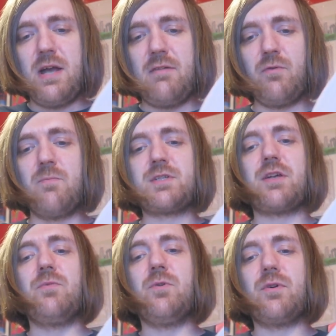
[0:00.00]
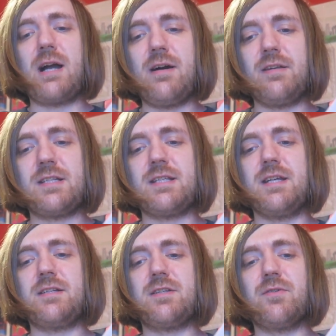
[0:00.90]
Everyone was going to walk out of this
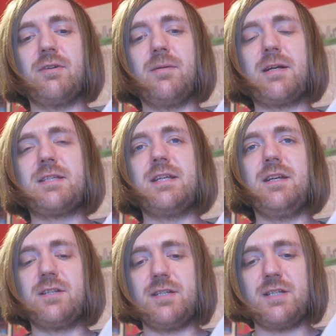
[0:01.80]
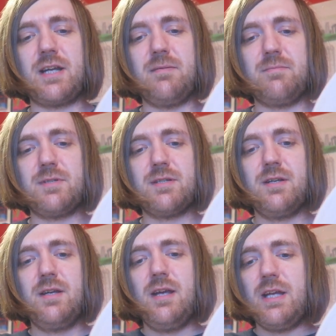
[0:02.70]
theatre talking about Celia St James.
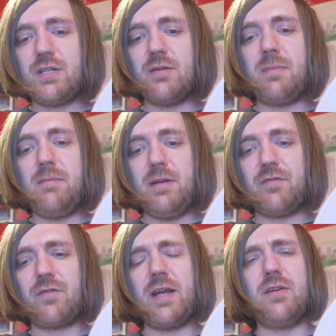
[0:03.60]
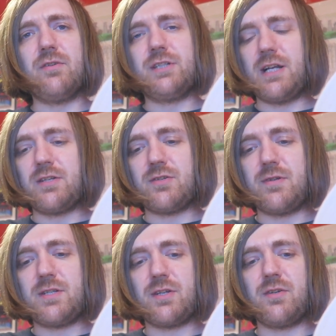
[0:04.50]
It should have made me afraid or jealous or
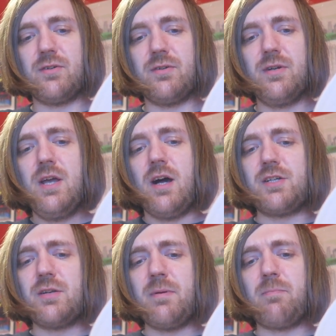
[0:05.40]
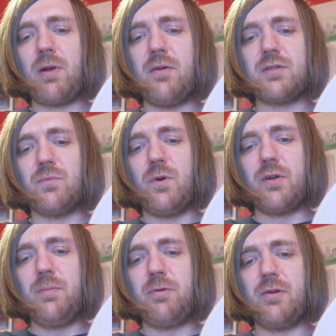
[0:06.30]
insecure. I should have been plotting to
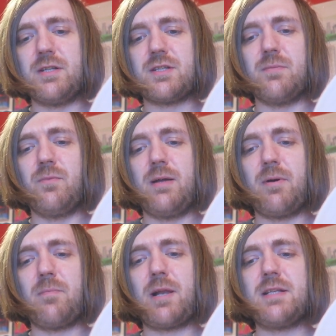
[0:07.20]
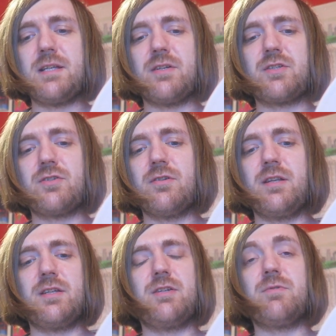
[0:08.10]
one-up her in some way by planting a
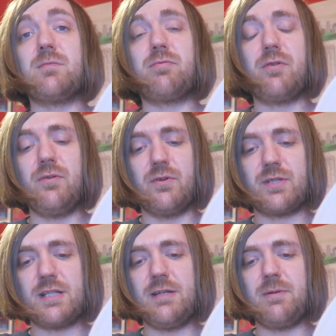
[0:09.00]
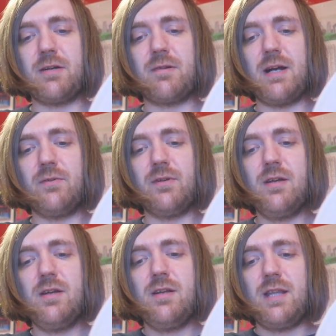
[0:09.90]
story that she was a prude or sleeping around.
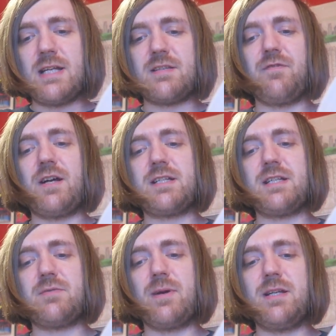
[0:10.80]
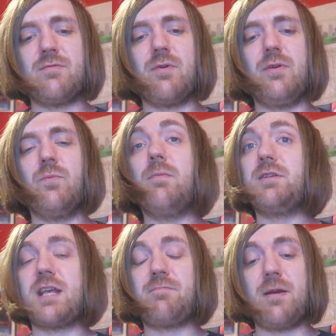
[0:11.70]
That is the fastest way to ruin a
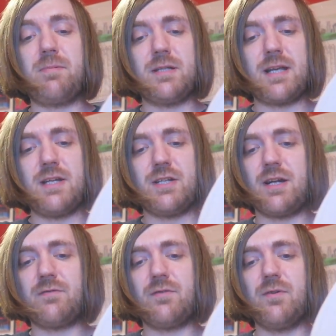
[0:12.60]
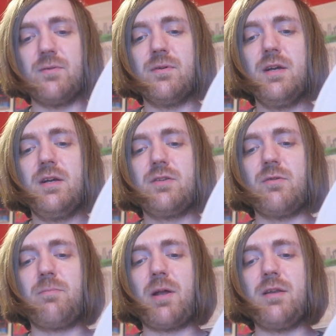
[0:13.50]
woman's reputation after all, to
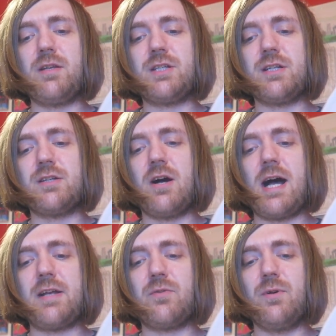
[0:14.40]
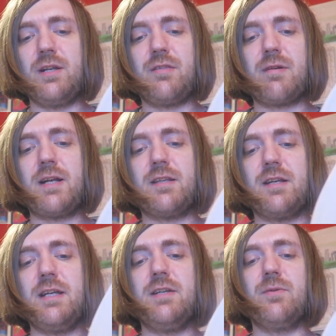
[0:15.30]
imply that she has not adequately threaded the
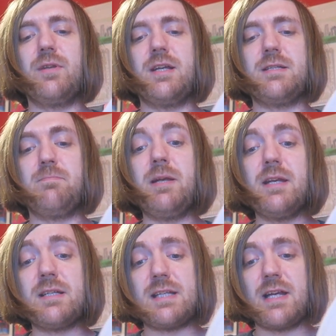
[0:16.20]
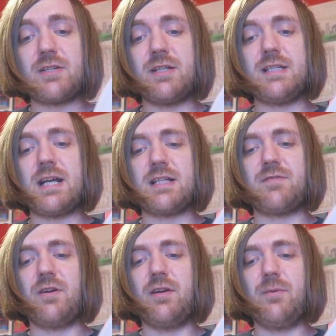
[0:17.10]
needle that is being sexually
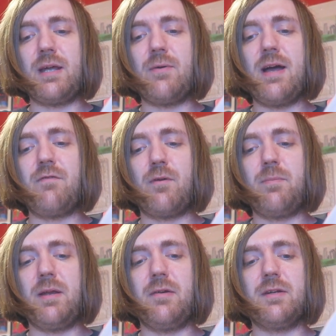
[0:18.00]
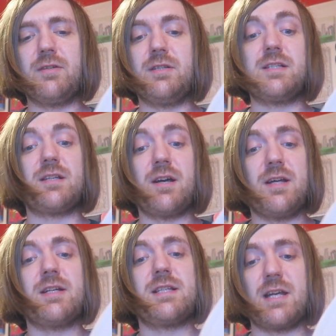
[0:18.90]
satisfying without ever appearing to
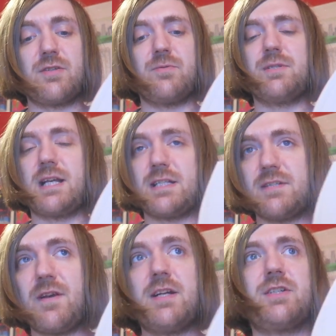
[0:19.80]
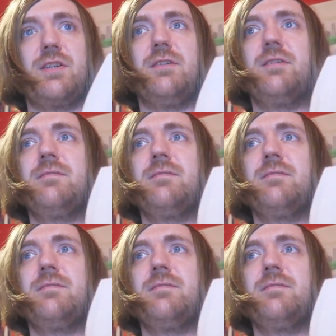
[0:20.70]
desire sexual satisfaction.